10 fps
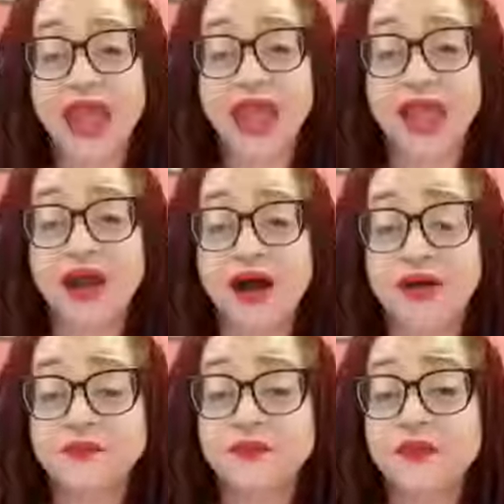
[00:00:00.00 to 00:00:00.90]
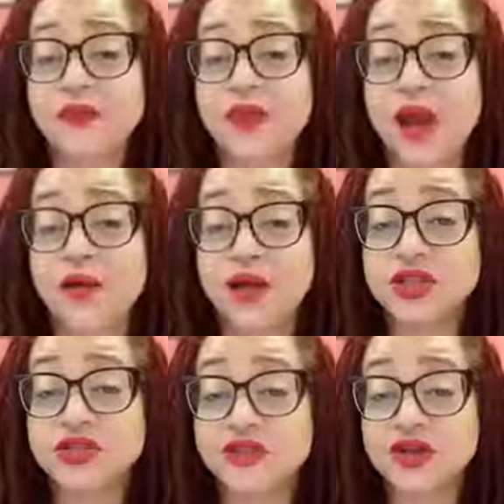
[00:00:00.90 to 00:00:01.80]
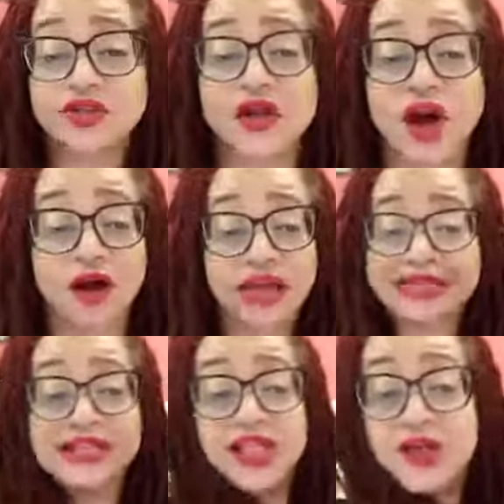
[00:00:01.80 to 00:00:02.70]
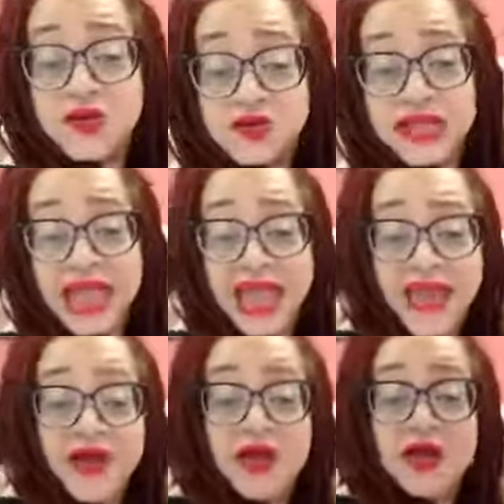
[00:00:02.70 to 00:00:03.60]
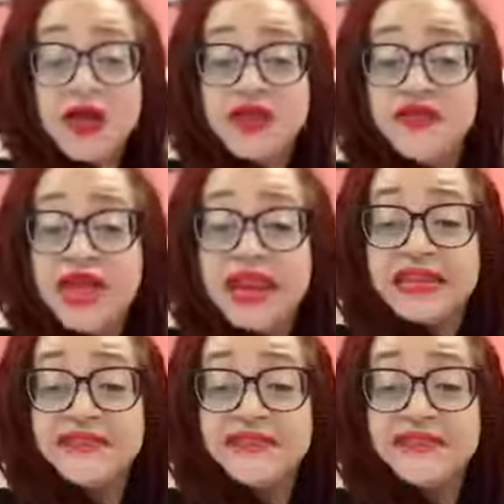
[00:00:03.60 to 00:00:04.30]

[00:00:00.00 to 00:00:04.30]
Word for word: Hey y'all, I want you to first all excuse the hell that is